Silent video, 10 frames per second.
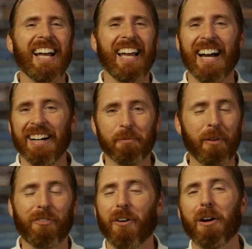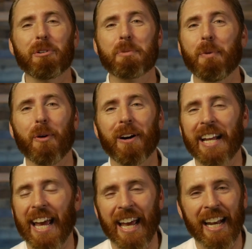Yeah, before I was
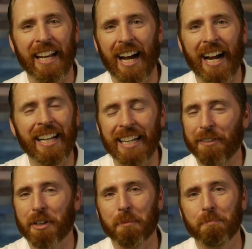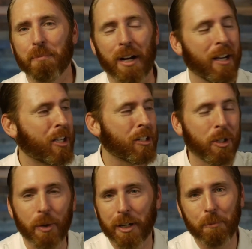born, and I didn't have a
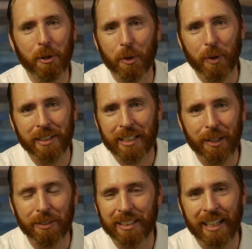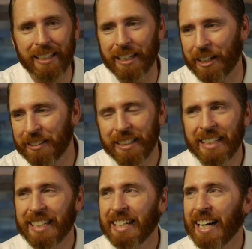clue what a computer was. So I was like,
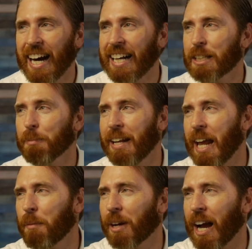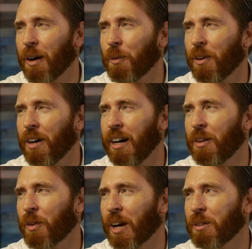I guess my neighbor got
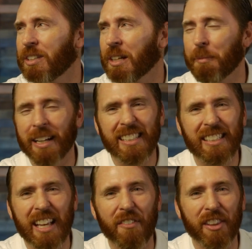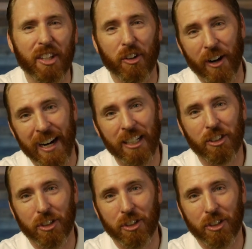one when I was in about 7th grade.